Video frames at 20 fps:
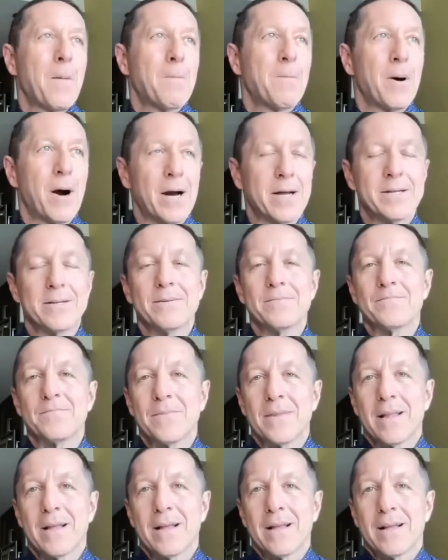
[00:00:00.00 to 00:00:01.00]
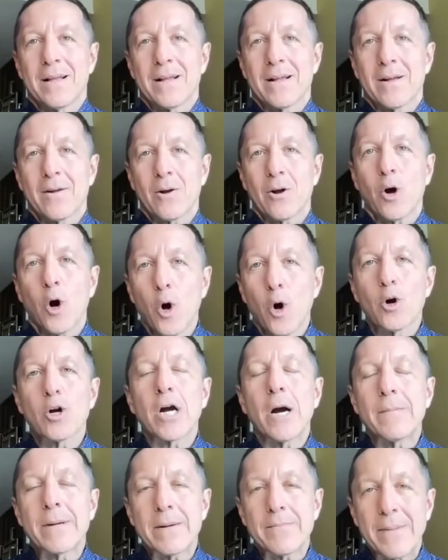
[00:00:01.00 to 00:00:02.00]
But Cole
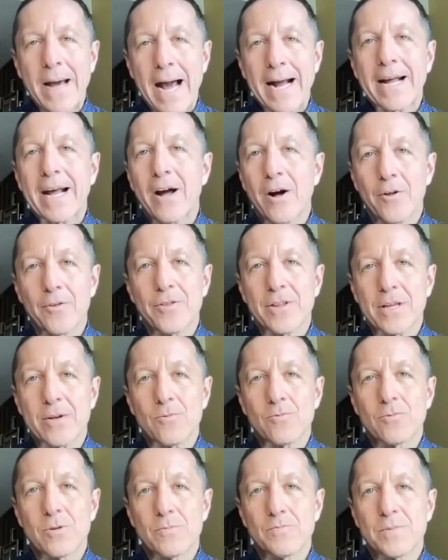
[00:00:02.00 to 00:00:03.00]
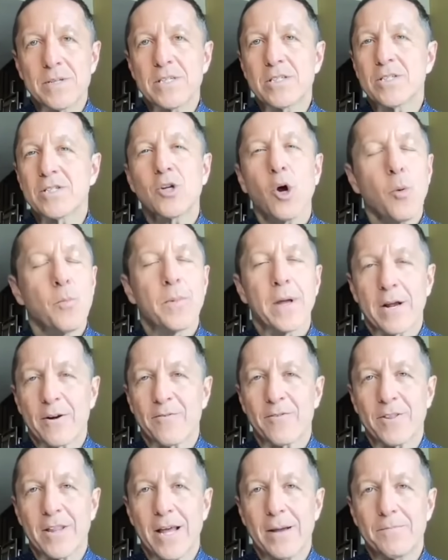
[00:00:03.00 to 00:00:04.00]
coming back healthy would be so big
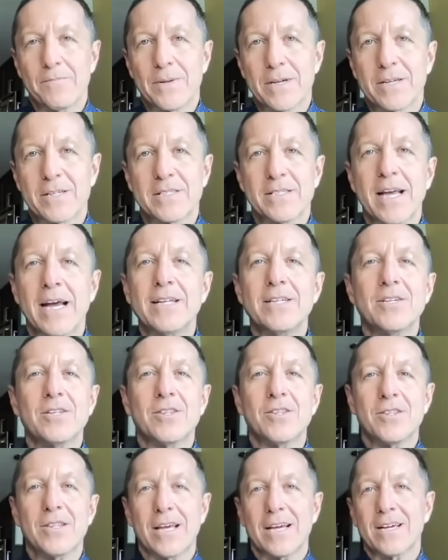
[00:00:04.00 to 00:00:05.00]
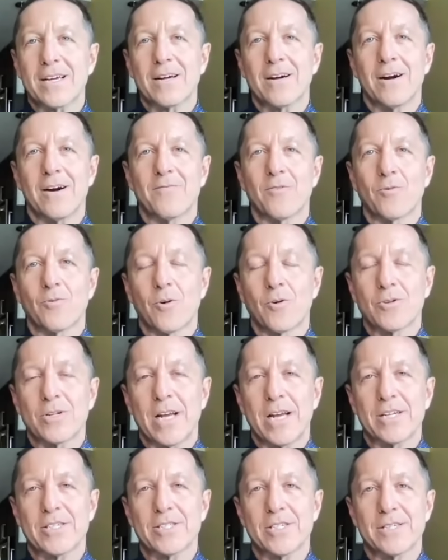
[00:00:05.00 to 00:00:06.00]
for them, because then you think of a
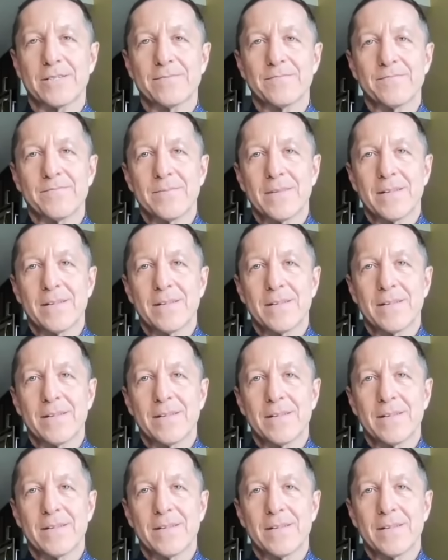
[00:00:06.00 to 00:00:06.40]
rotation